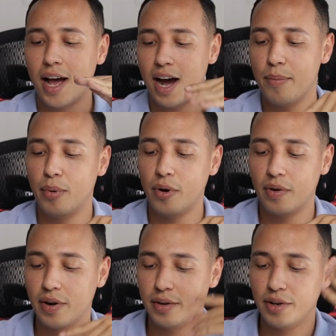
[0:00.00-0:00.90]
I
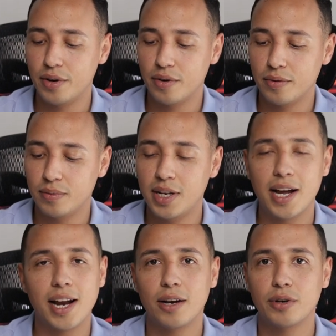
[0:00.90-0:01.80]
bought, you know,
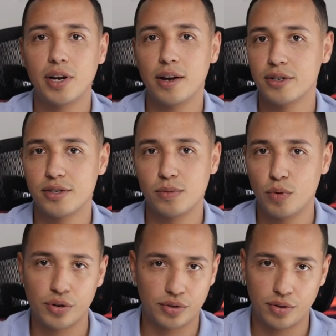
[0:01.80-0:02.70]
$900
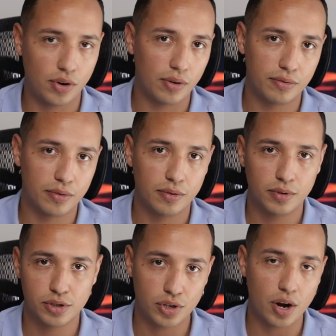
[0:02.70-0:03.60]
worth of
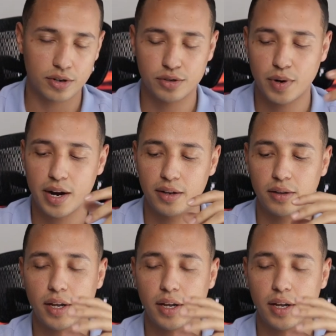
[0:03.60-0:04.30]
stocks, right?